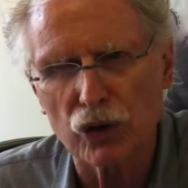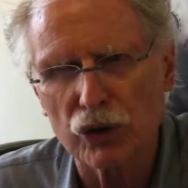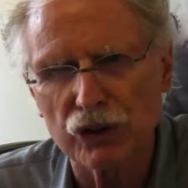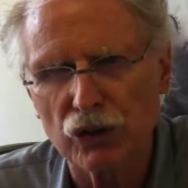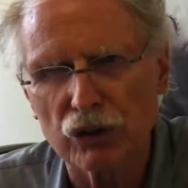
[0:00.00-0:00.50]
No.
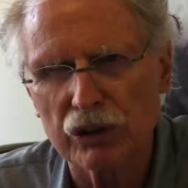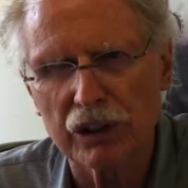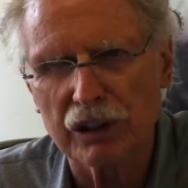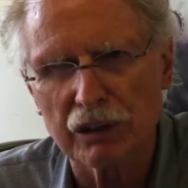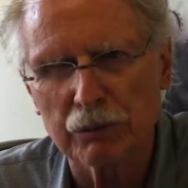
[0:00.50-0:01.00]
There's
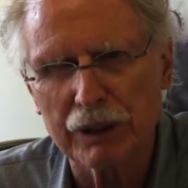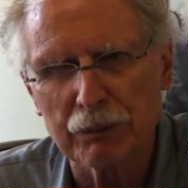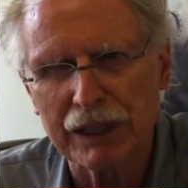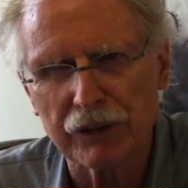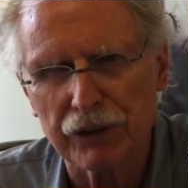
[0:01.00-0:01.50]
only
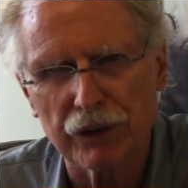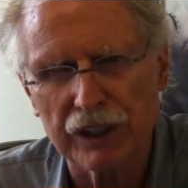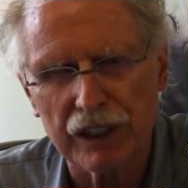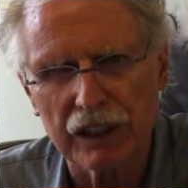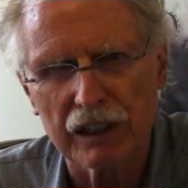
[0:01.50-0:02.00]
about
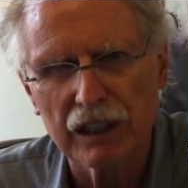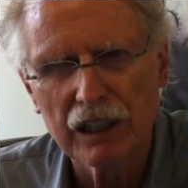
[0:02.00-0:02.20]
30